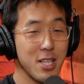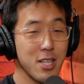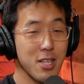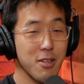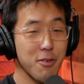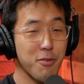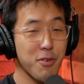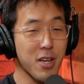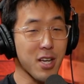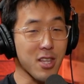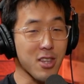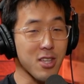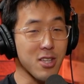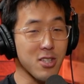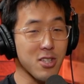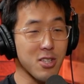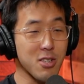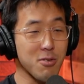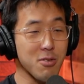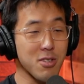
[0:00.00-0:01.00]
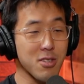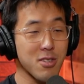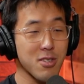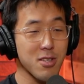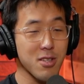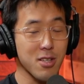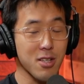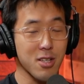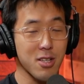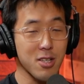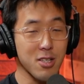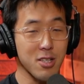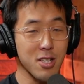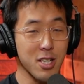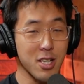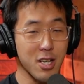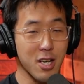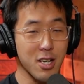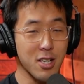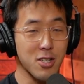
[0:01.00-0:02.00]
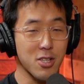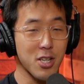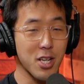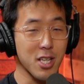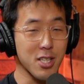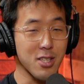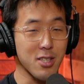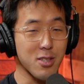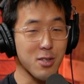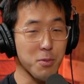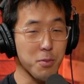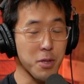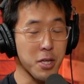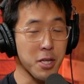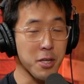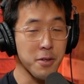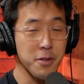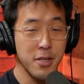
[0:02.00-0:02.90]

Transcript: the fact that she was clearly not attracted to me